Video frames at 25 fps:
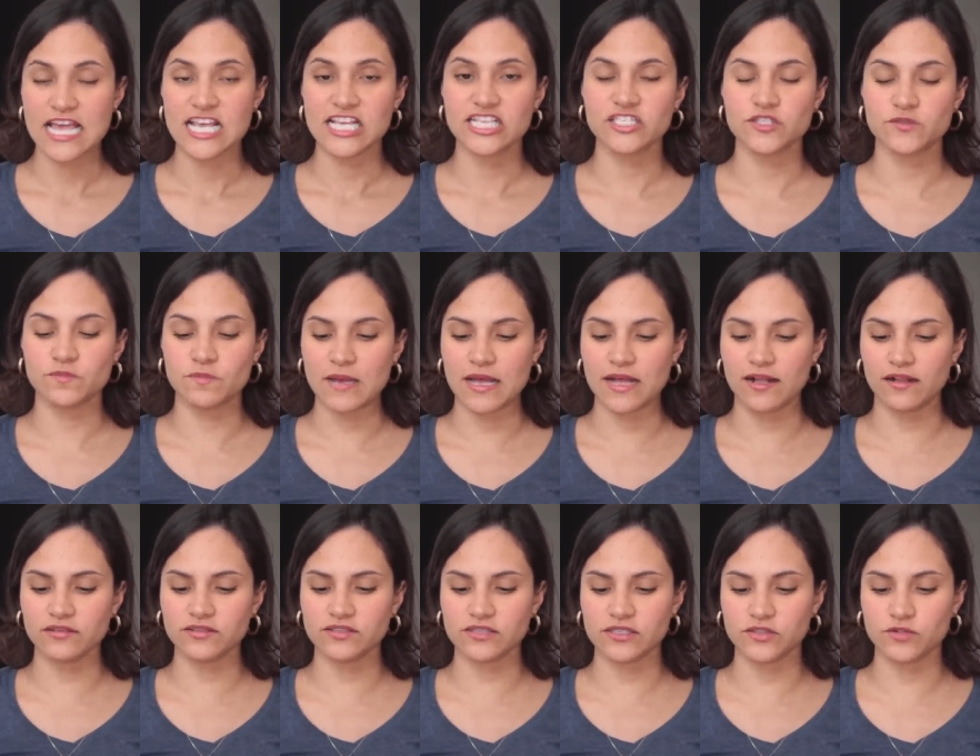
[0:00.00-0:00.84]

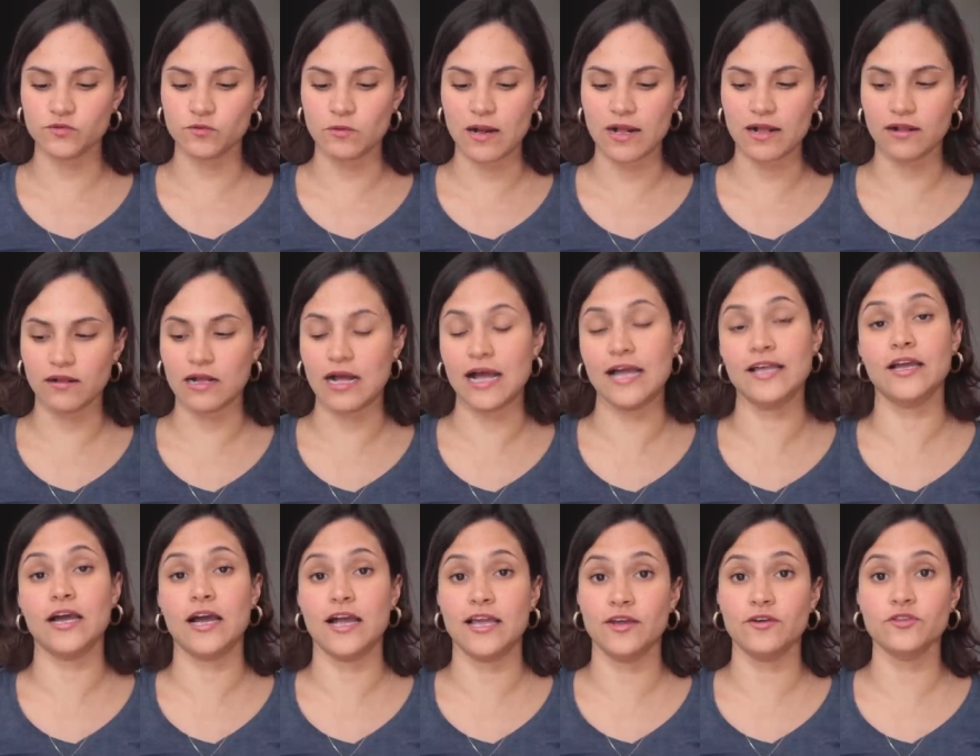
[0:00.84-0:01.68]
Smells as well.
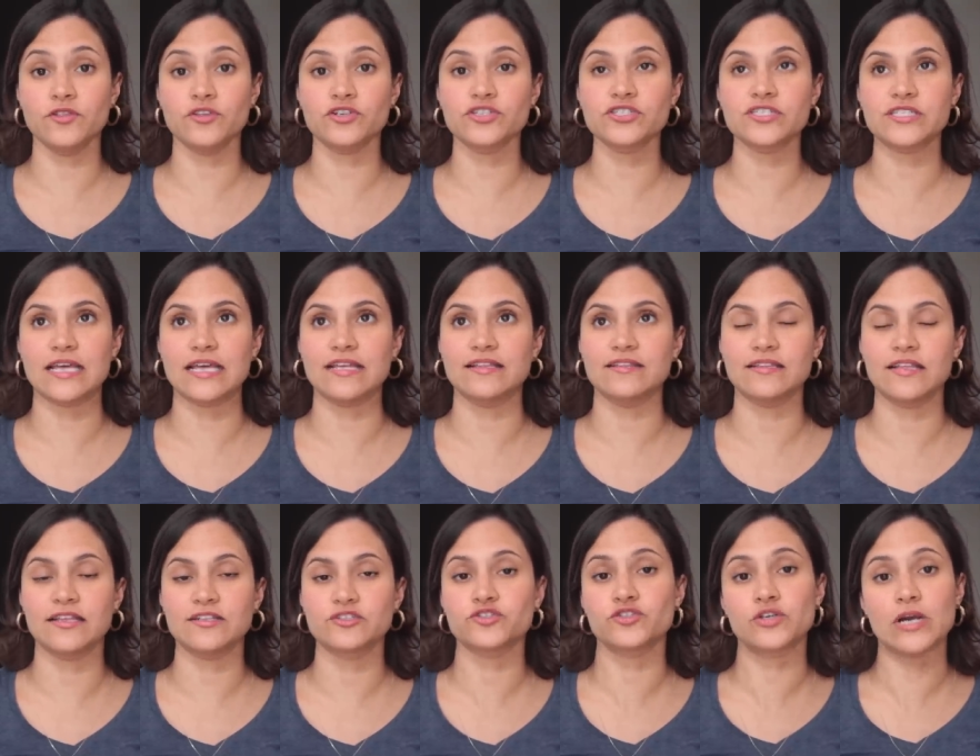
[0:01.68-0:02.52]
I understand
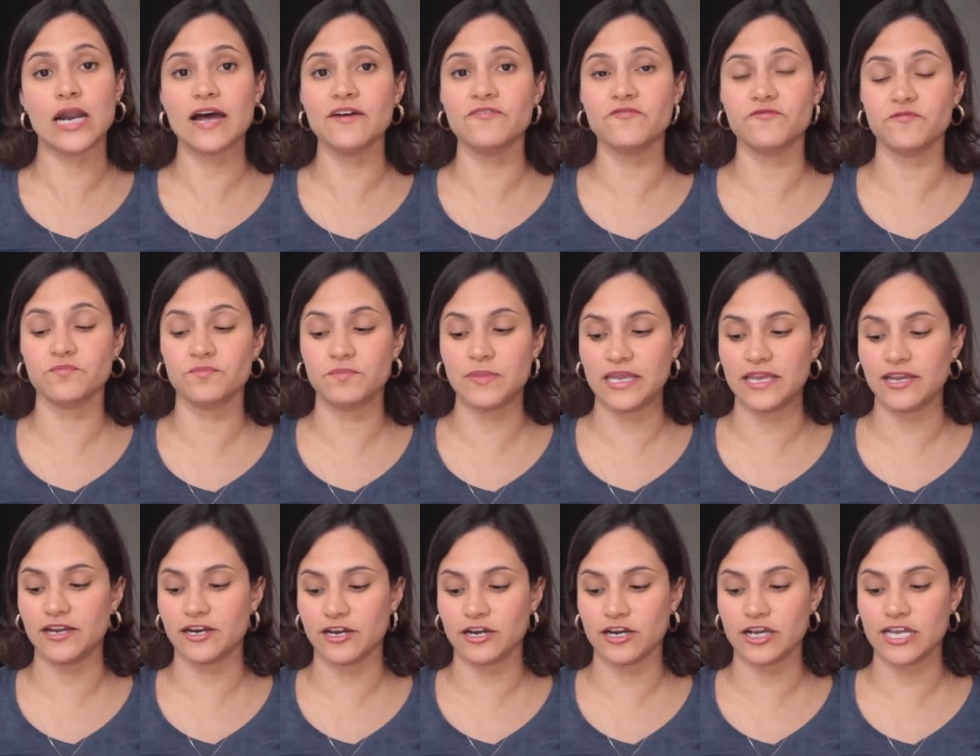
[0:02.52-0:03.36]
that draft
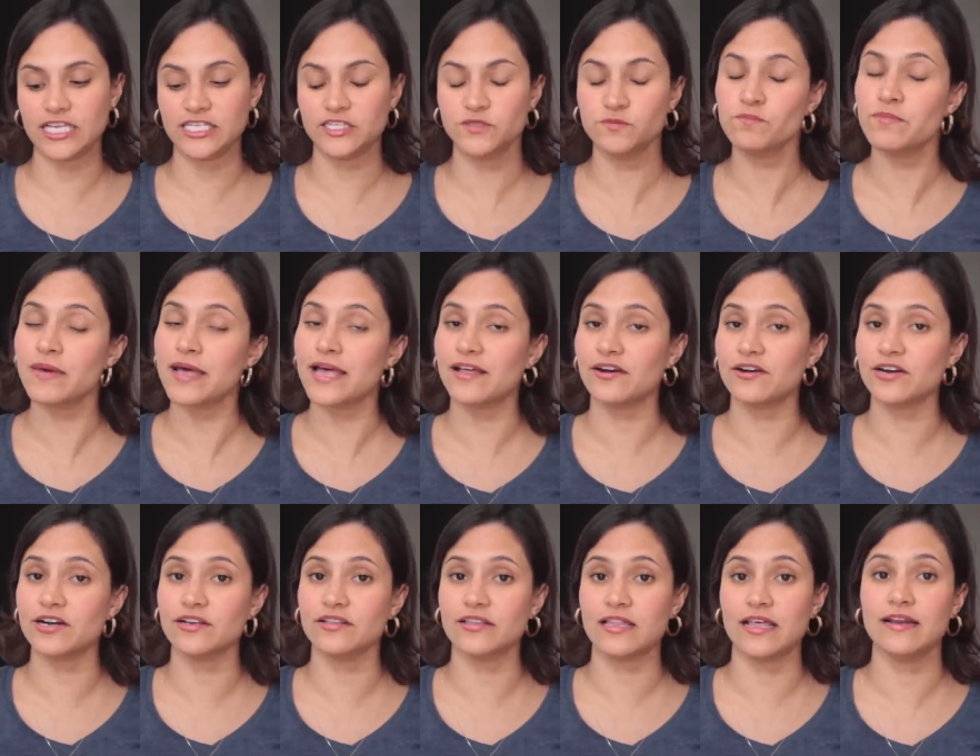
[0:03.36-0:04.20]
beer is
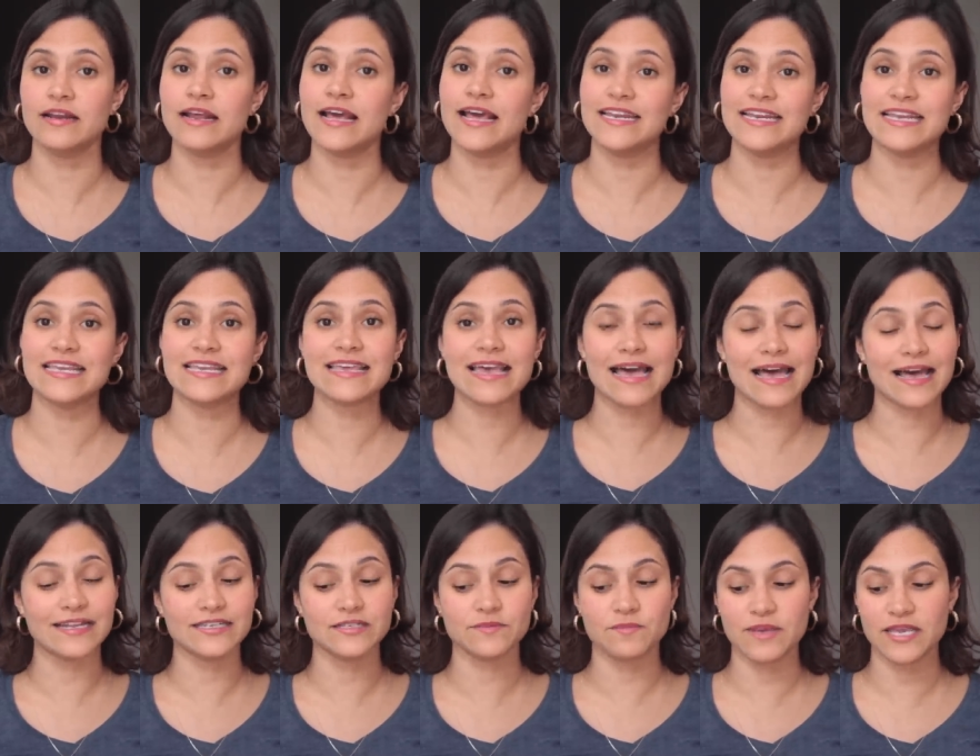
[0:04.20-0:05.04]
better than any
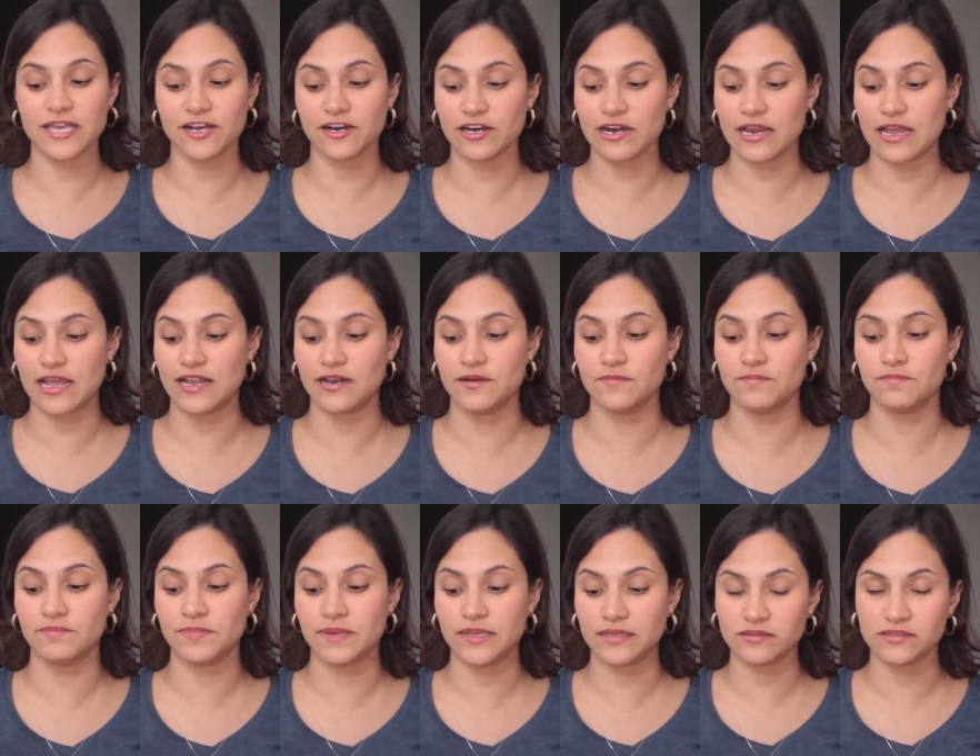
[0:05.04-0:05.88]
canned beer
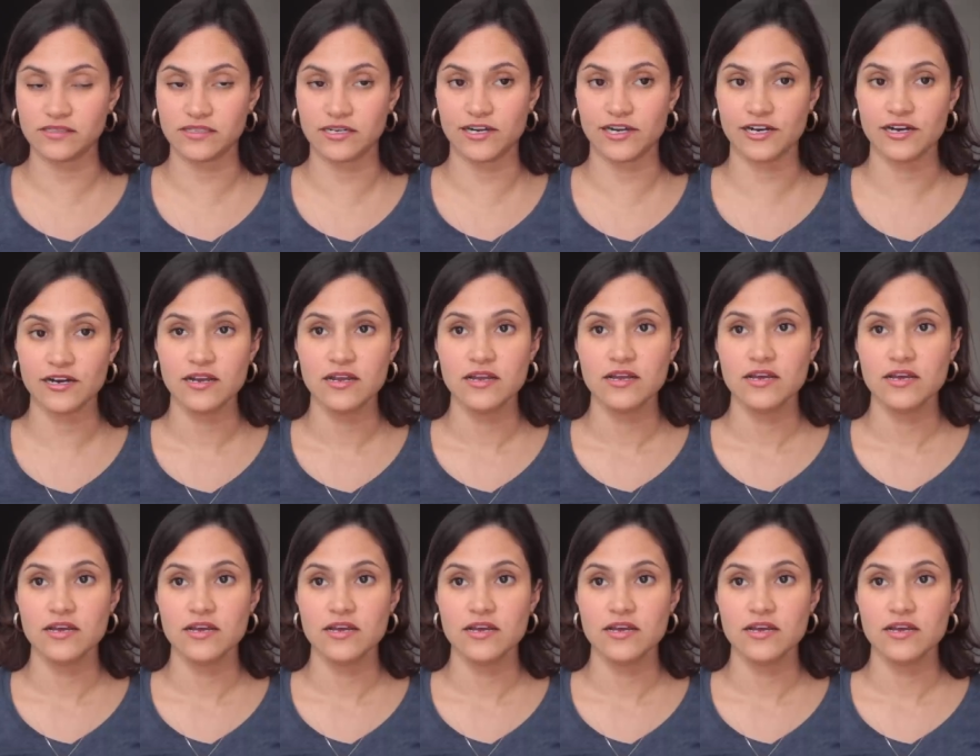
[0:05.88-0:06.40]
and Pilsner.